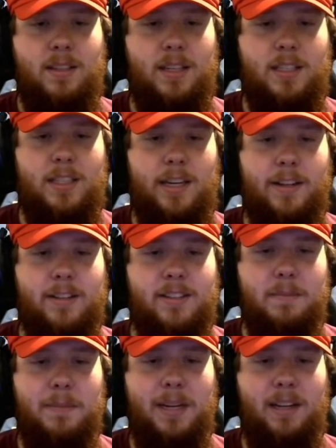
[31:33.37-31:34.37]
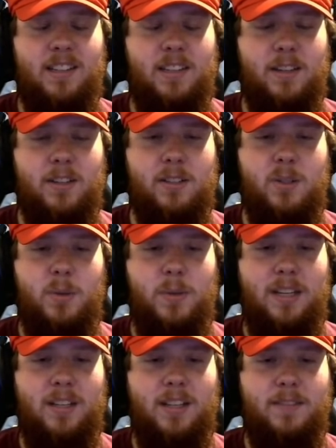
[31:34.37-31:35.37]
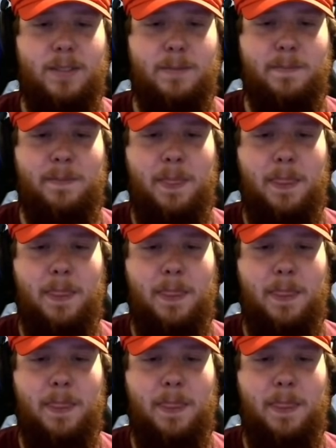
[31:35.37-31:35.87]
Yeah, shout outs to Meaty Toes. We all love him.